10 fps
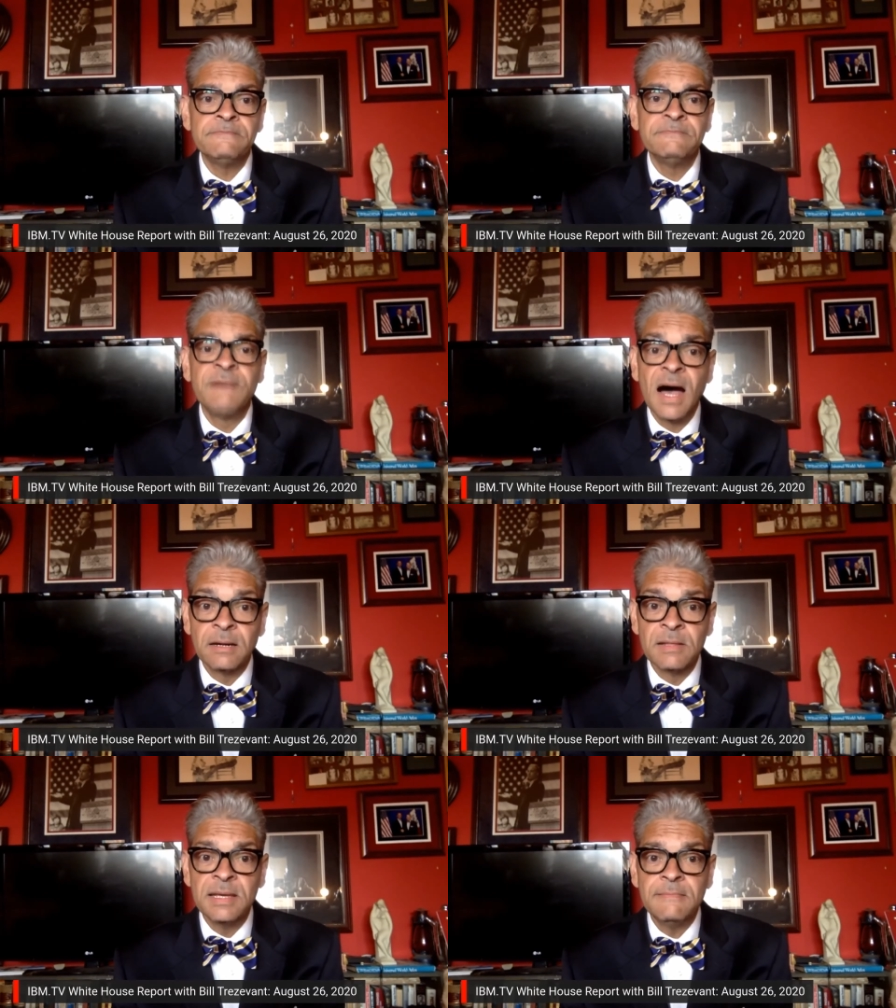
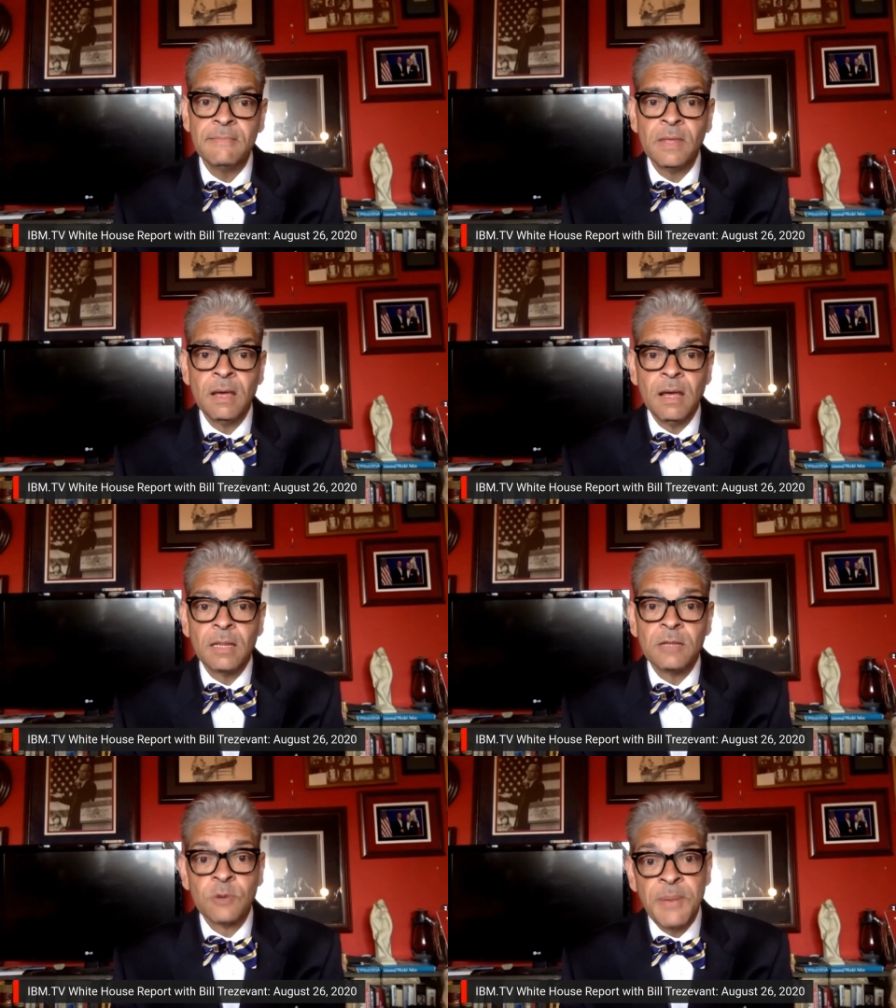Finally,
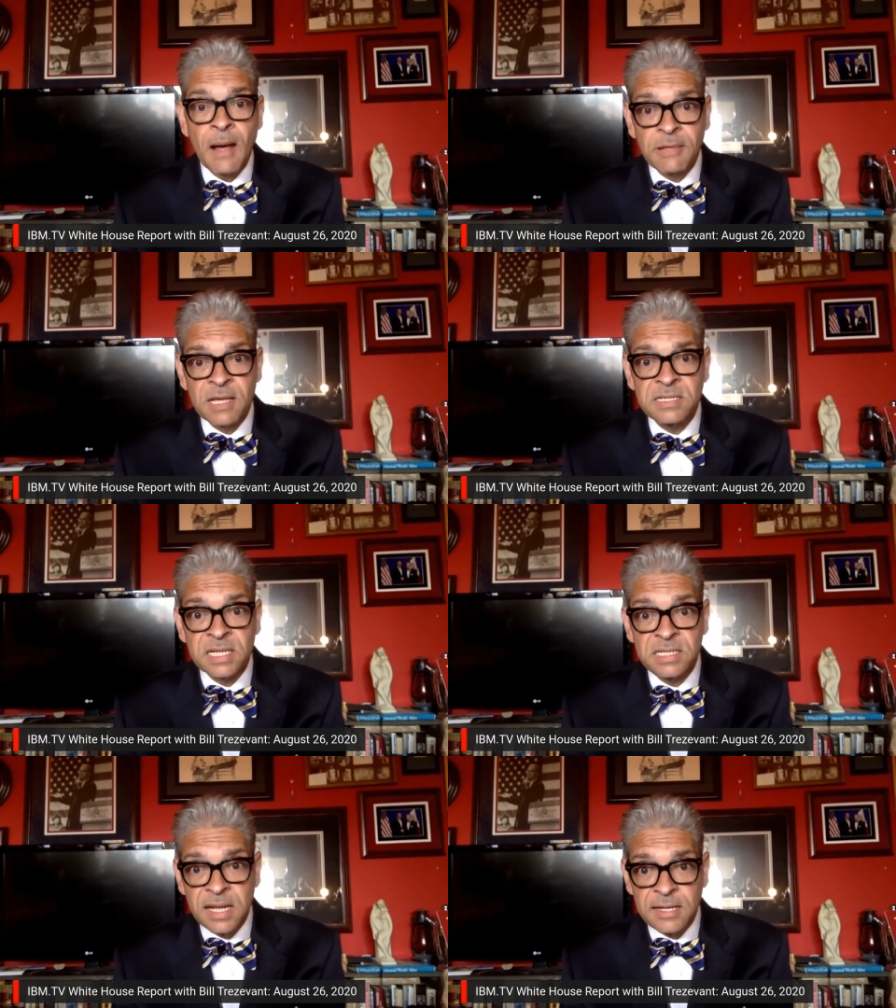the Republicans
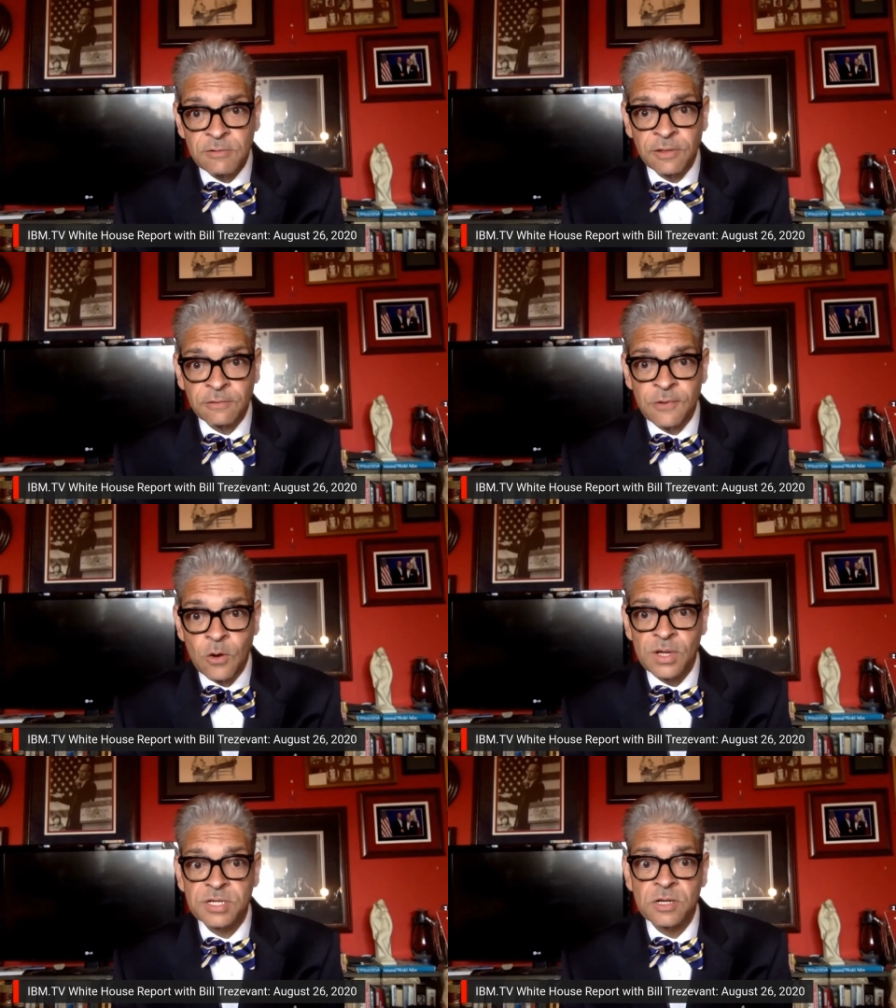continued their
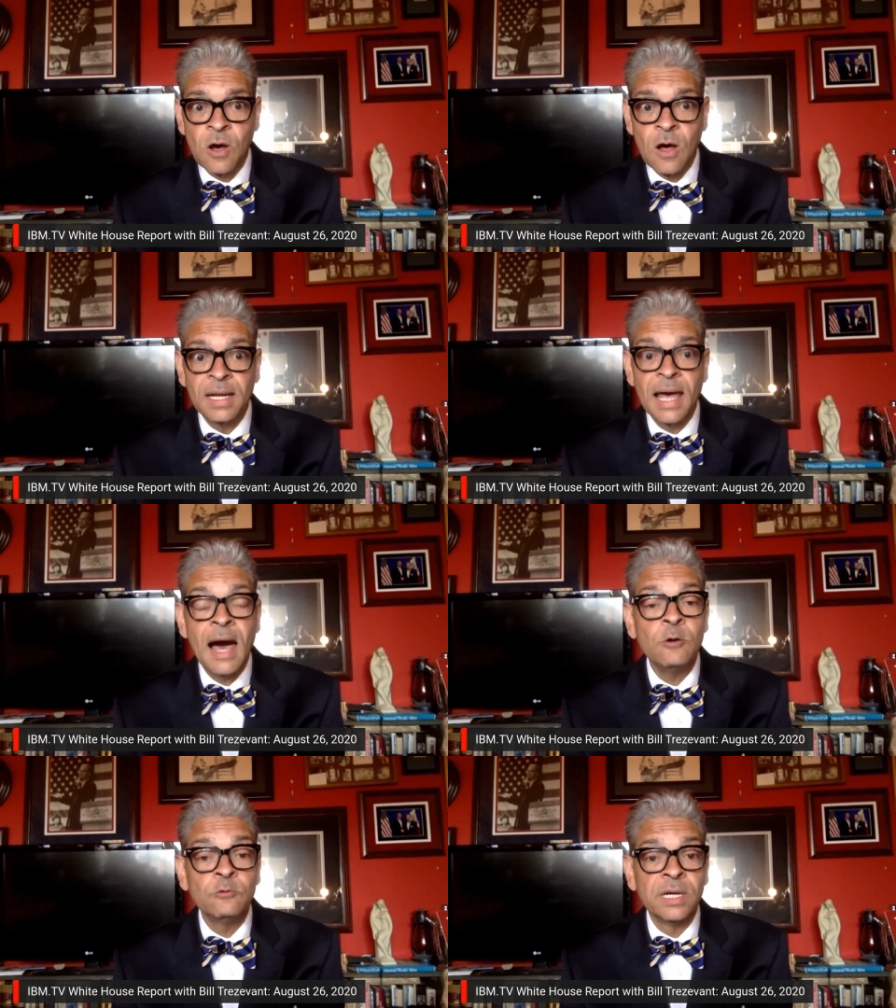focus on
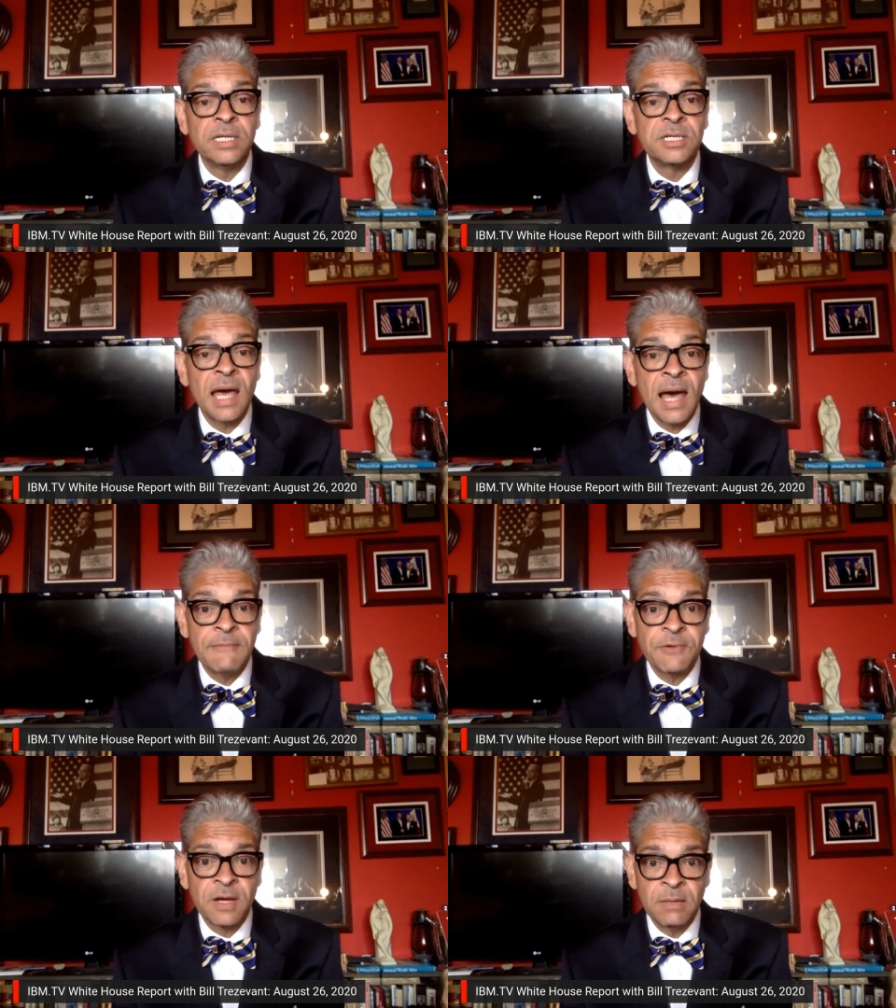outreach to
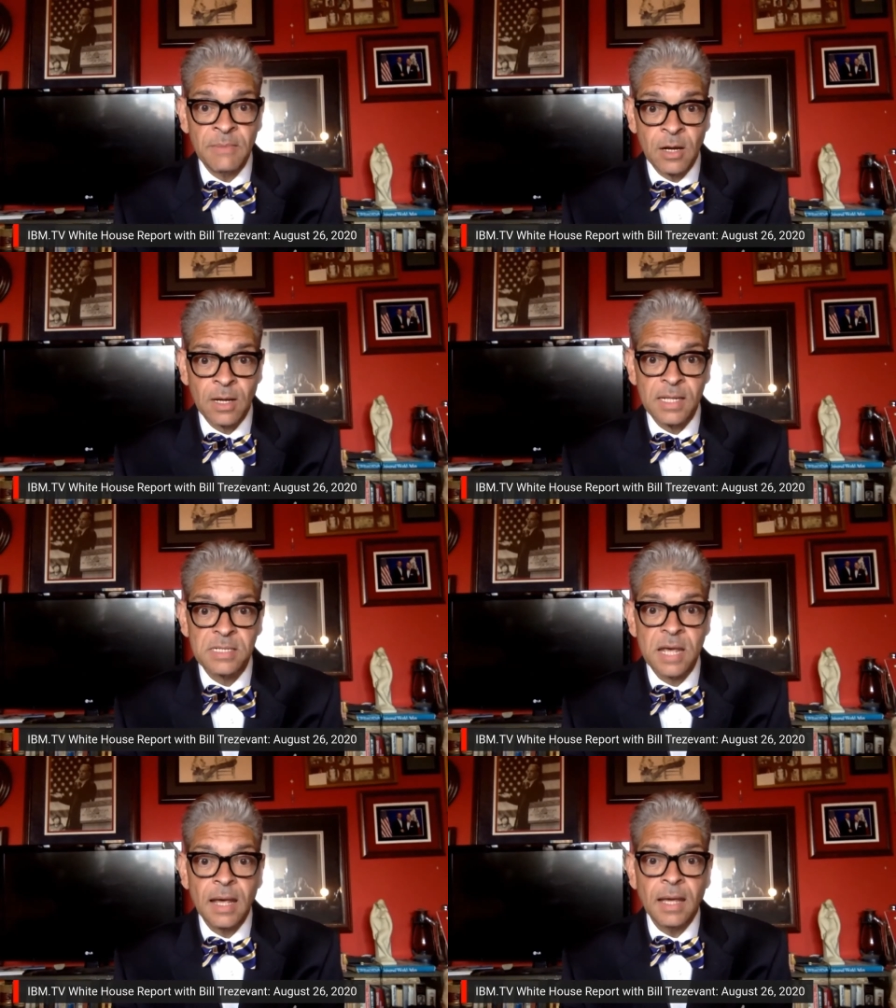African
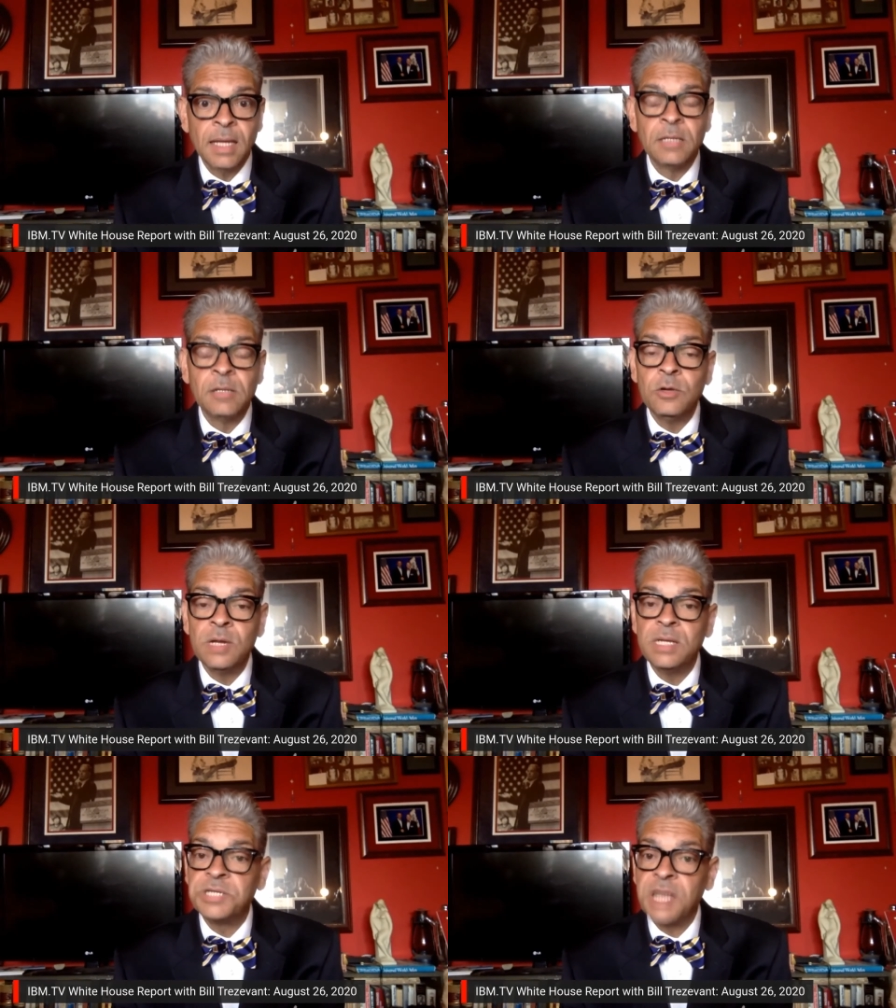Americans,
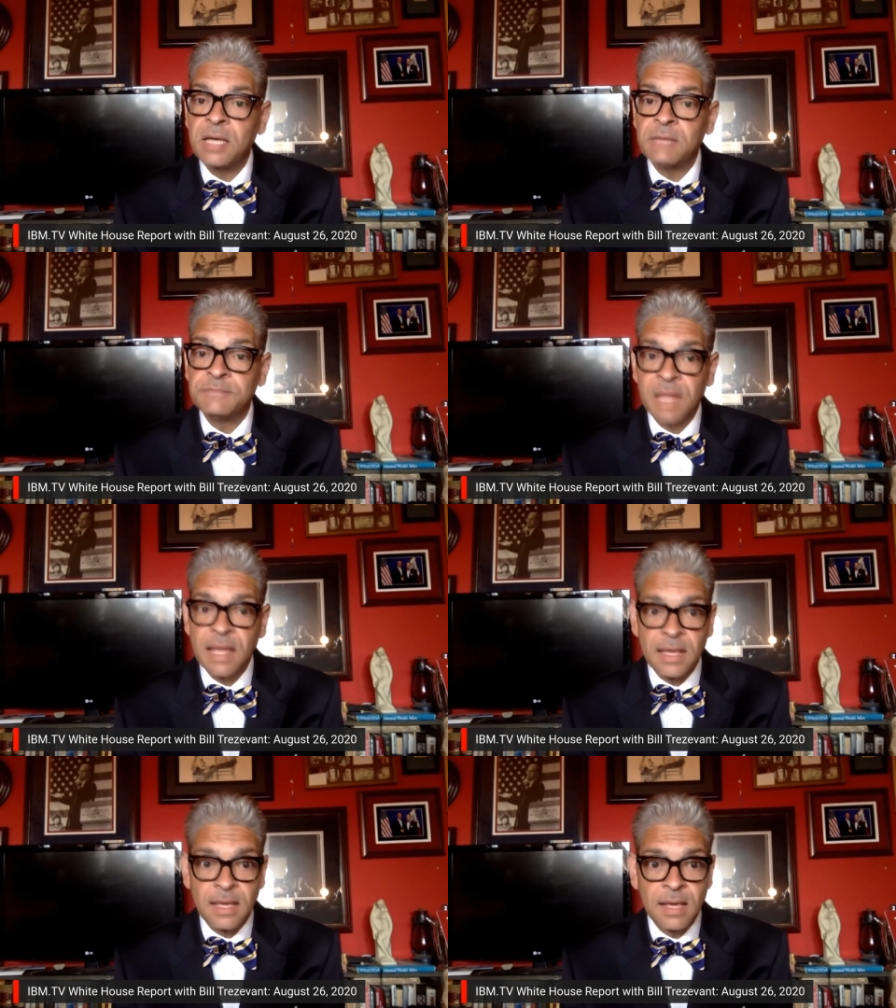including Jacob
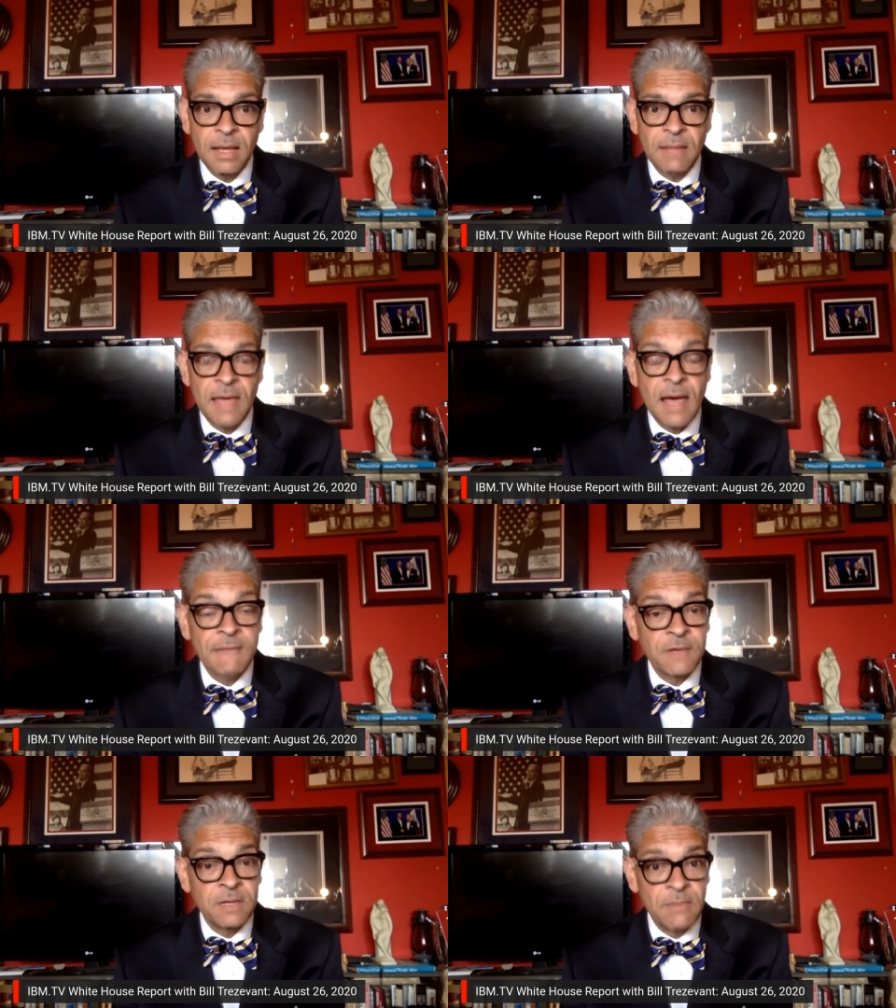Blake, the
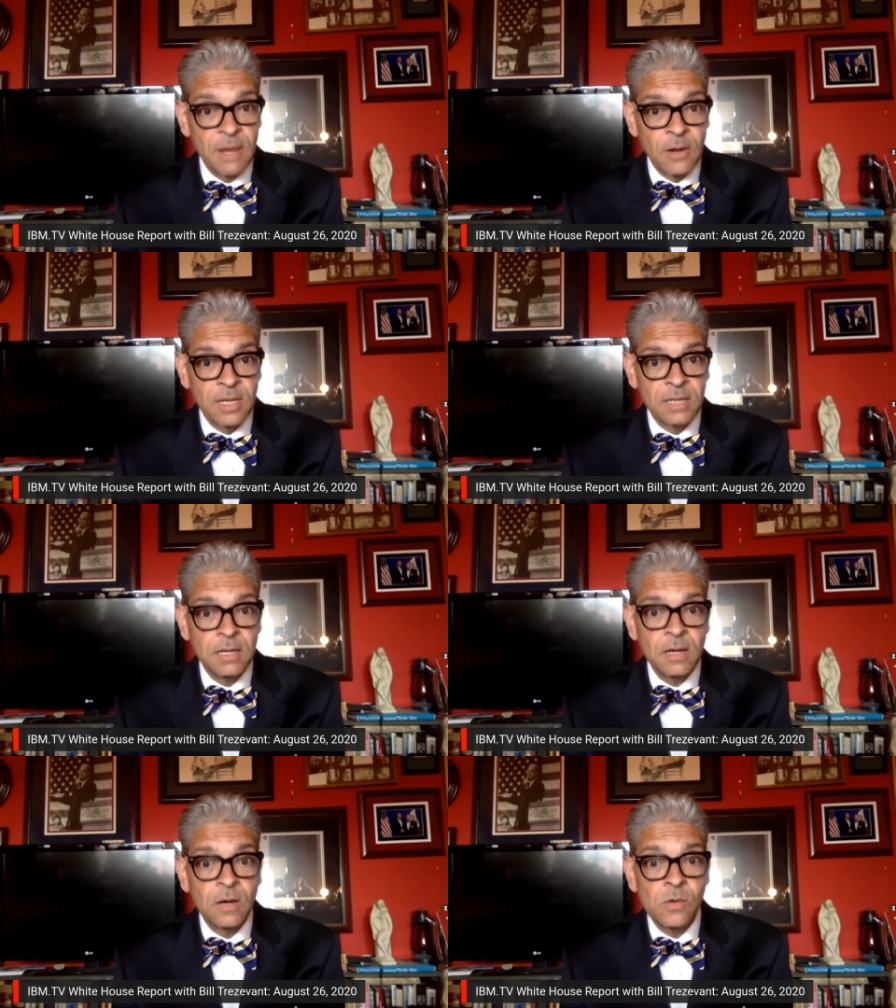African American
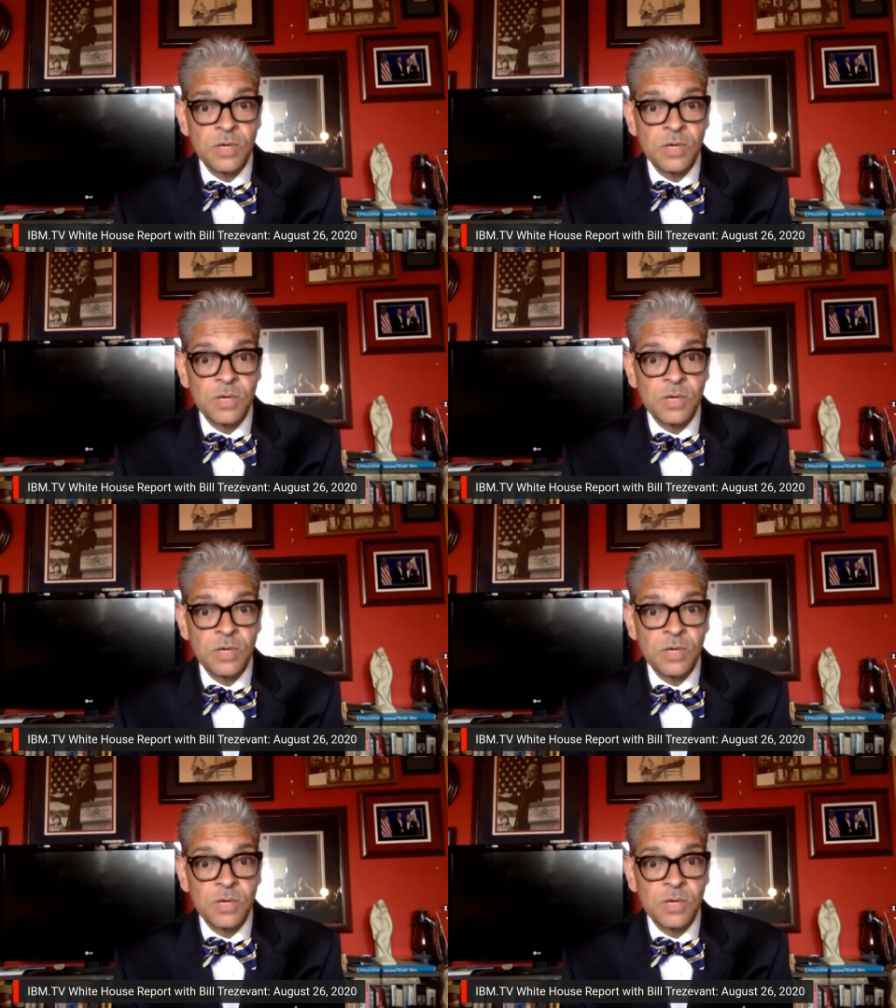who was